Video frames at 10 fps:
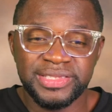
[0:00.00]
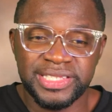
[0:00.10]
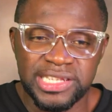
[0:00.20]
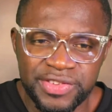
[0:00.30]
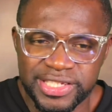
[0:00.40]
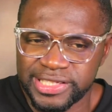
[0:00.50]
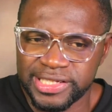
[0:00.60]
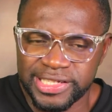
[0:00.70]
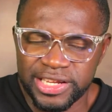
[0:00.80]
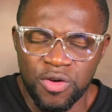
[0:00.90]
TV
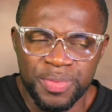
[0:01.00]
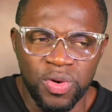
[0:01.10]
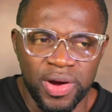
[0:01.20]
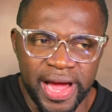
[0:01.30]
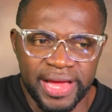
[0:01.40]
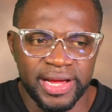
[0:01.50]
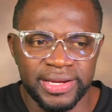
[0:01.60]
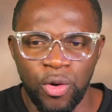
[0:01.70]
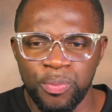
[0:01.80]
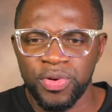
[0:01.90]
channel bi o Ghana na
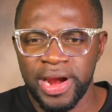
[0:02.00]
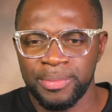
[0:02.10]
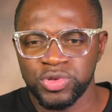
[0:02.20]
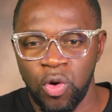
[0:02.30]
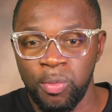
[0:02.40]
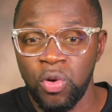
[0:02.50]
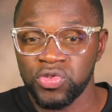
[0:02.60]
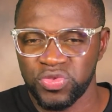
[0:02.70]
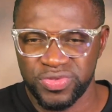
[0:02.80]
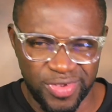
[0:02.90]
wo programs ko bo wo
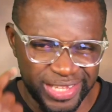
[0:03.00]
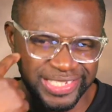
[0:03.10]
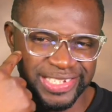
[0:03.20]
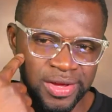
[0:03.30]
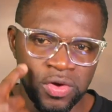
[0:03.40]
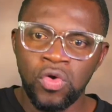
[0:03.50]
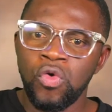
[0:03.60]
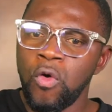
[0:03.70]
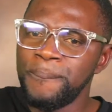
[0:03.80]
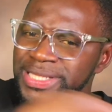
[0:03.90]
so wati
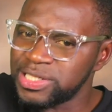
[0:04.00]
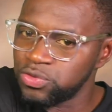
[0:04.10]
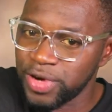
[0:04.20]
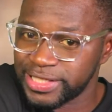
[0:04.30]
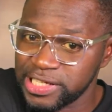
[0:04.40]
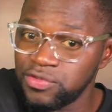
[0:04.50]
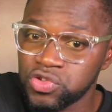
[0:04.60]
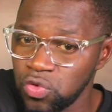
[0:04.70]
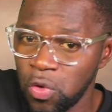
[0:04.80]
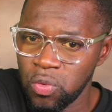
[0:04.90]
obi TV TV
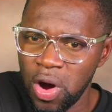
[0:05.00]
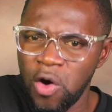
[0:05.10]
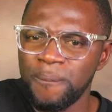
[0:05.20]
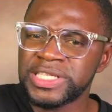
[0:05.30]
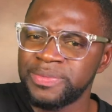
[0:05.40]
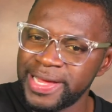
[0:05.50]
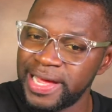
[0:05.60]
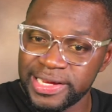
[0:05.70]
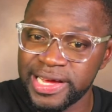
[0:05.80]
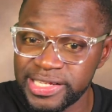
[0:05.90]
so o obetima ye
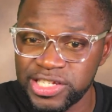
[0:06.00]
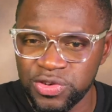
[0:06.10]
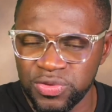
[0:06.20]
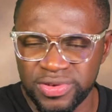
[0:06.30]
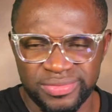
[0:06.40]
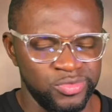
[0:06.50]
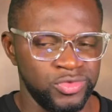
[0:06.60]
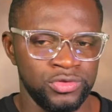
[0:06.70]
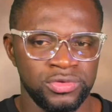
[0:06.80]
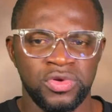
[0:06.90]
education
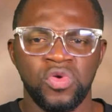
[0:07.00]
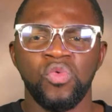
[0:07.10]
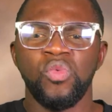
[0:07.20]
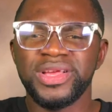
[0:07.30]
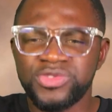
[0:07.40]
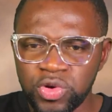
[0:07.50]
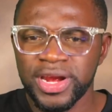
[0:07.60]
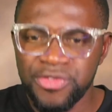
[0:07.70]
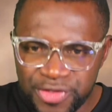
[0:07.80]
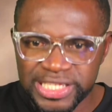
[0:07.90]
we
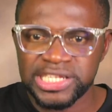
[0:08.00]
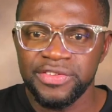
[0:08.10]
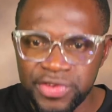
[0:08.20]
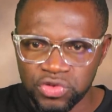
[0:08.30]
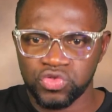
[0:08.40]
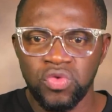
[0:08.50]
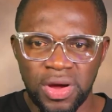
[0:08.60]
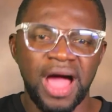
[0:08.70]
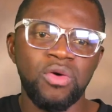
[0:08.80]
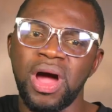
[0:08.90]
sorry for TV no so
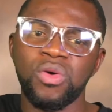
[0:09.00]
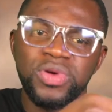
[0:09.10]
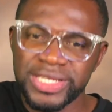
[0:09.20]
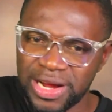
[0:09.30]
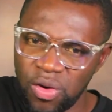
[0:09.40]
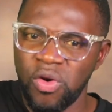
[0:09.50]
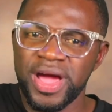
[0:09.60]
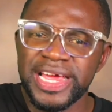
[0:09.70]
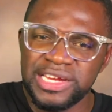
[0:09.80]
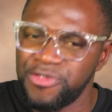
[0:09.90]
akwa akwa jina ho
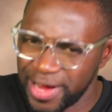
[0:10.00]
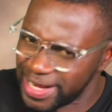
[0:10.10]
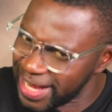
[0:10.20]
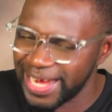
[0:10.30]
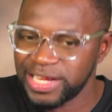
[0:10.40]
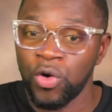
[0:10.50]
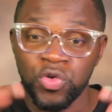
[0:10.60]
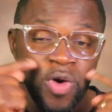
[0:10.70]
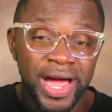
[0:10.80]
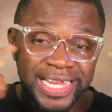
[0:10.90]
e defend ya di
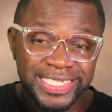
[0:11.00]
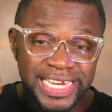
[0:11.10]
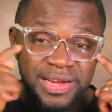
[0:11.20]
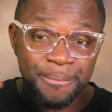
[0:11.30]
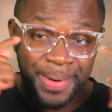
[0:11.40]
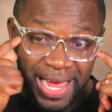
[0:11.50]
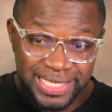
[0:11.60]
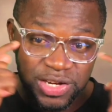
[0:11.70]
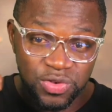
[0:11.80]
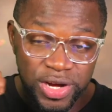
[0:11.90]
ono ankasa nimpa asa
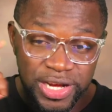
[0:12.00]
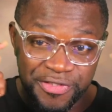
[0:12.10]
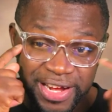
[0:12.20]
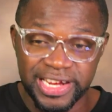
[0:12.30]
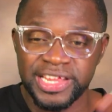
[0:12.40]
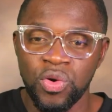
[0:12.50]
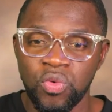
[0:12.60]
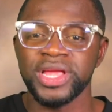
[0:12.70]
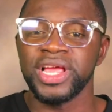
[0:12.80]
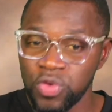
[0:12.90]
di wo defend ni nyu
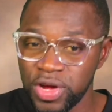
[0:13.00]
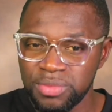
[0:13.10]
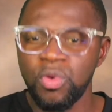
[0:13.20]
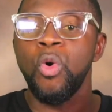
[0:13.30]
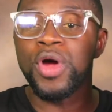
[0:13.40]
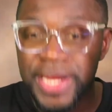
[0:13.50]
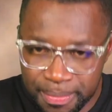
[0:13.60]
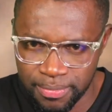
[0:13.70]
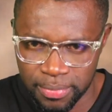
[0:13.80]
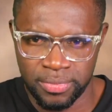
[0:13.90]
we yeso wanim
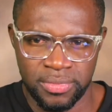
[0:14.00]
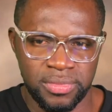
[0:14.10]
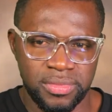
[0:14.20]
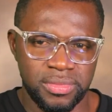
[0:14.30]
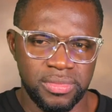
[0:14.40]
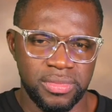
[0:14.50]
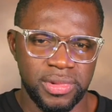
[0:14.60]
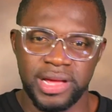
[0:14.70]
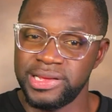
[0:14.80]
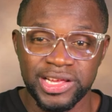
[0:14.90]
onim
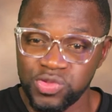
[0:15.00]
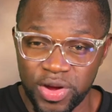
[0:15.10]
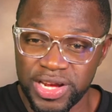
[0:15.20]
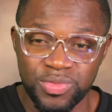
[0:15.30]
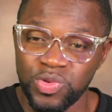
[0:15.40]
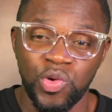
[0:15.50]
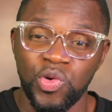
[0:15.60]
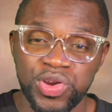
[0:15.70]
yeso wanim no woni